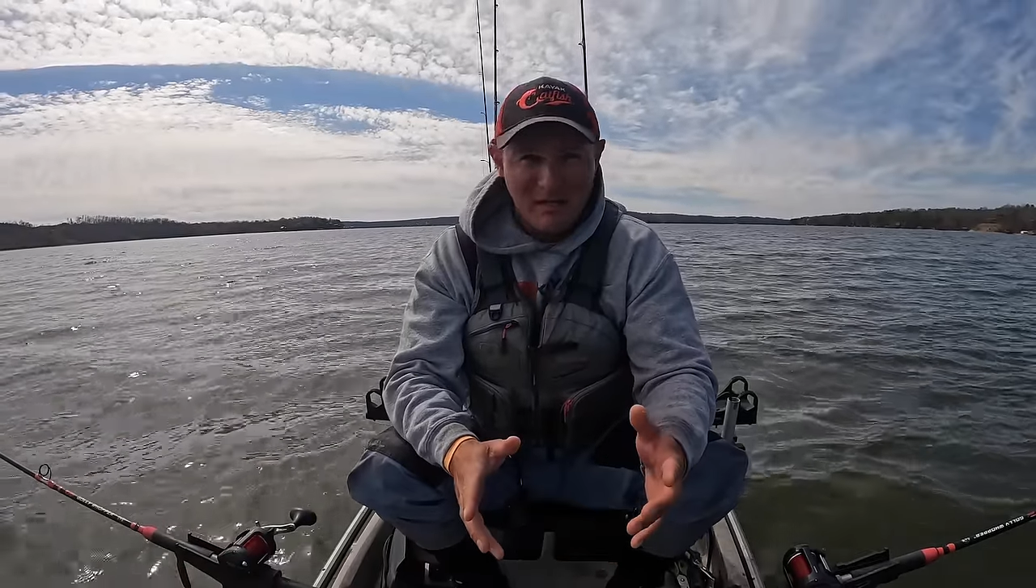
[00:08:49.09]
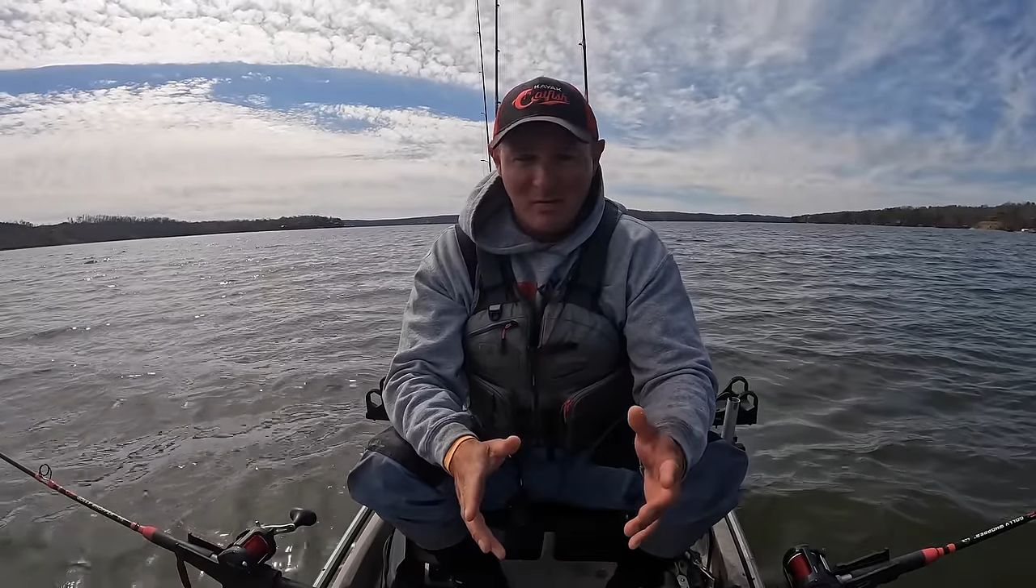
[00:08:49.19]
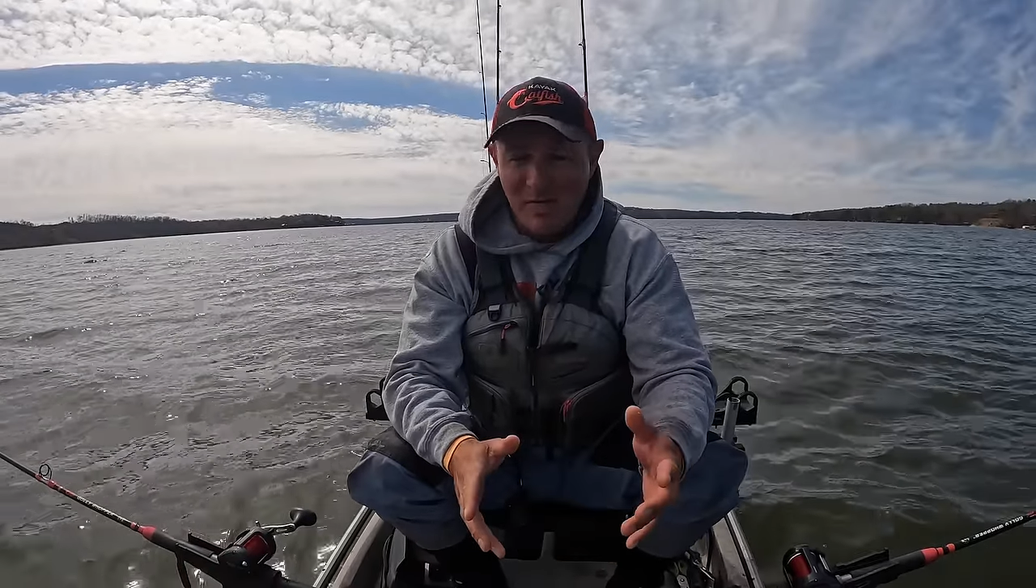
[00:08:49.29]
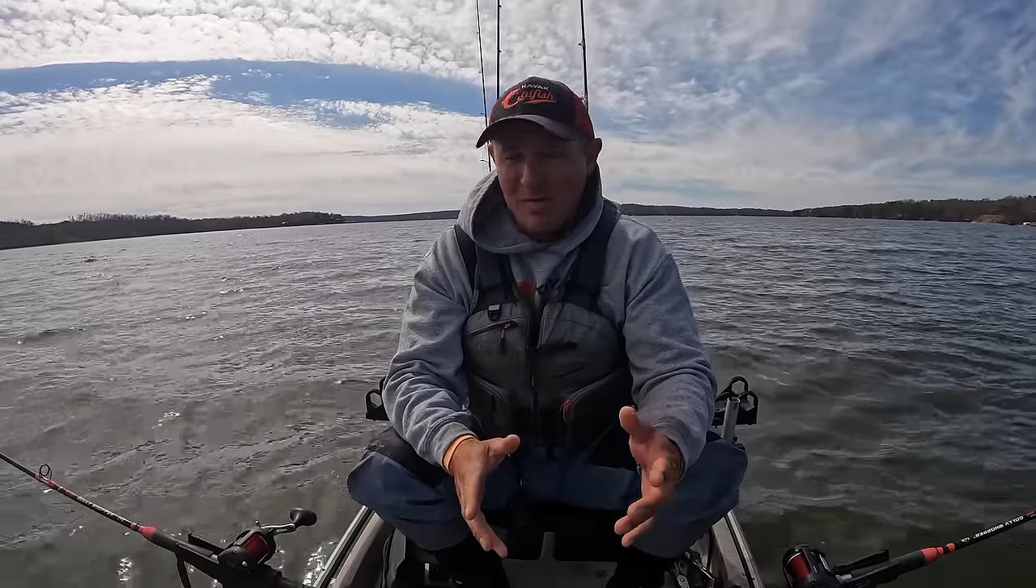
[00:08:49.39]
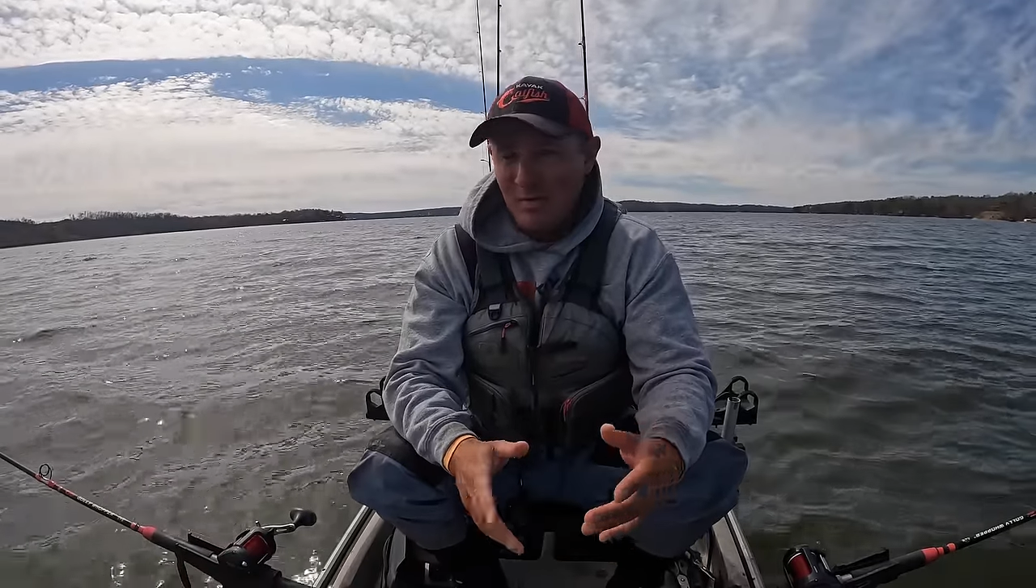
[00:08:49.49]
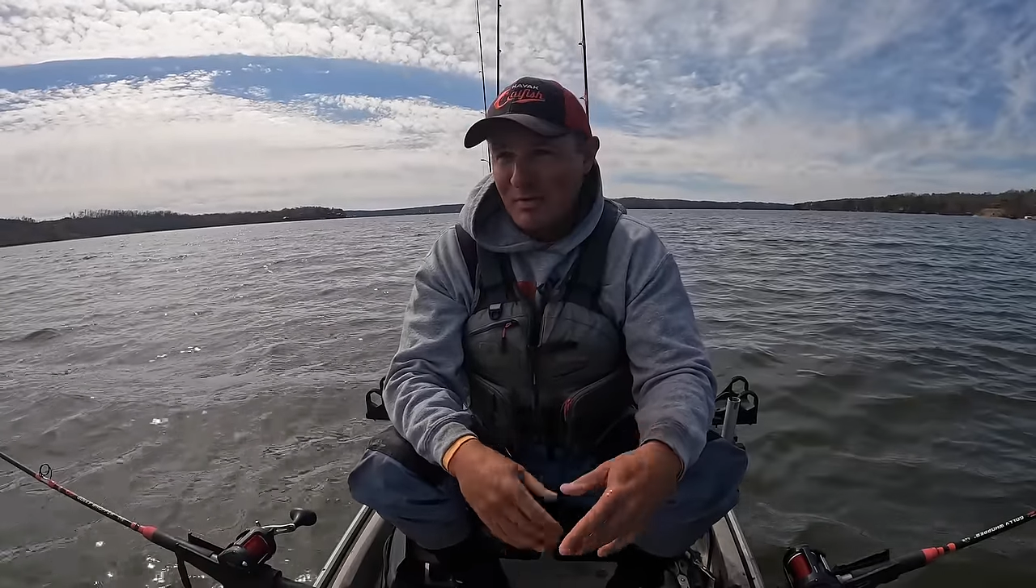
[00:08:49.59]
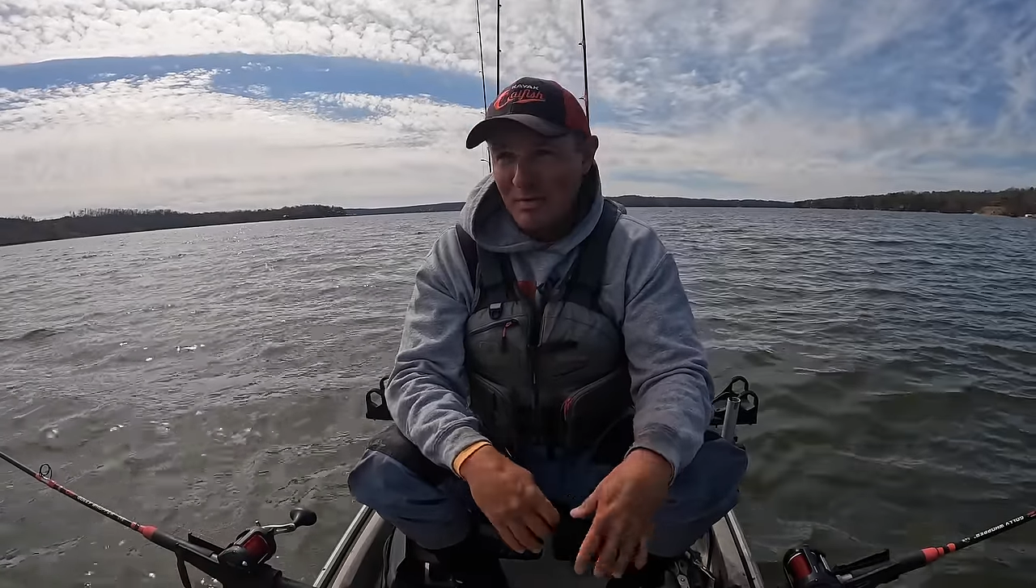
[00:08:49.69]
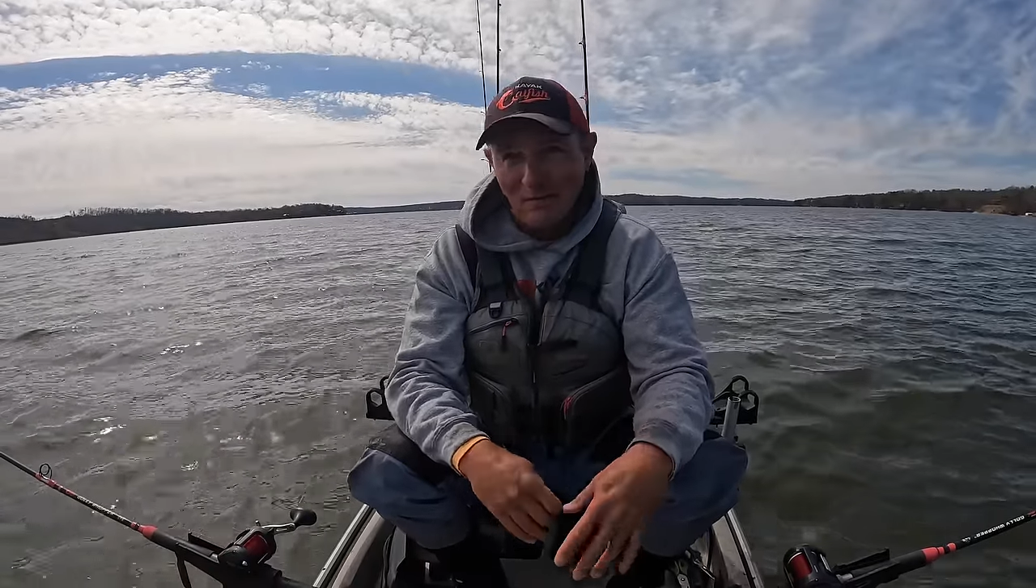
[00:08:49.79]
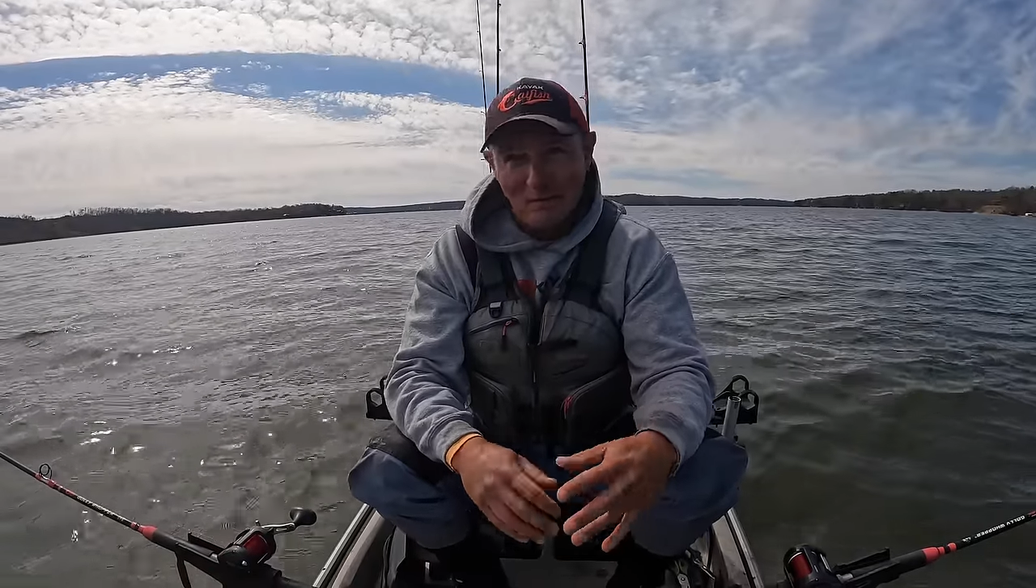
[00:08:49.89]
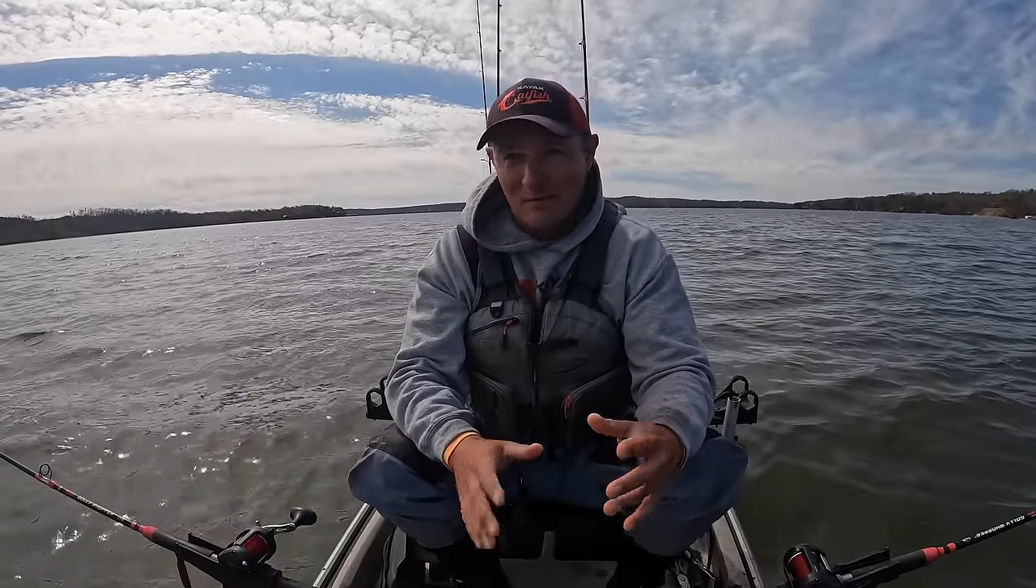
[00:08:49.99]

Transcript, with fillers: at the ramp on Pickwick,